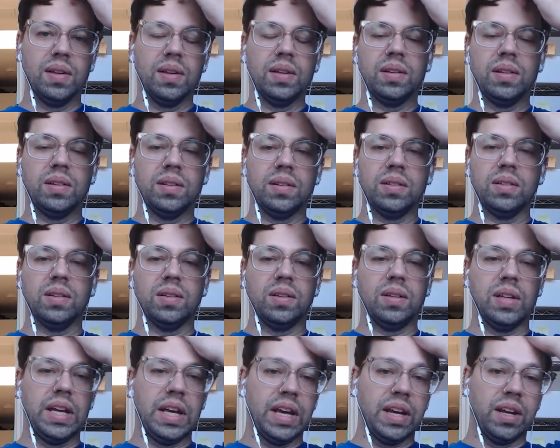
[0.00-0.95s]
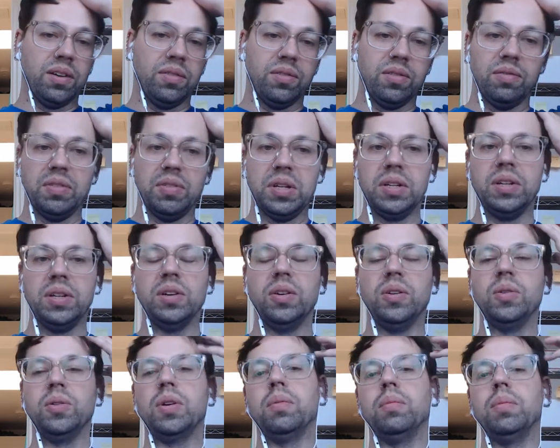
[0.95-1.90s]
lag of the video
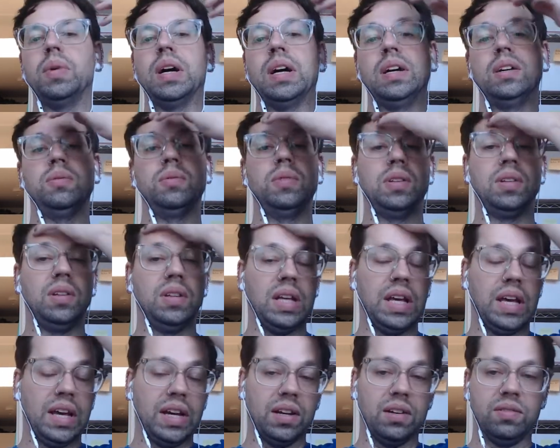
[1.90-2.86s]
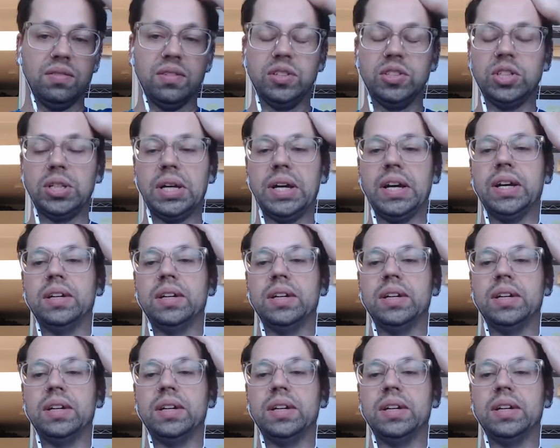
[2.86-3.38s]
combined with the lag of the chat.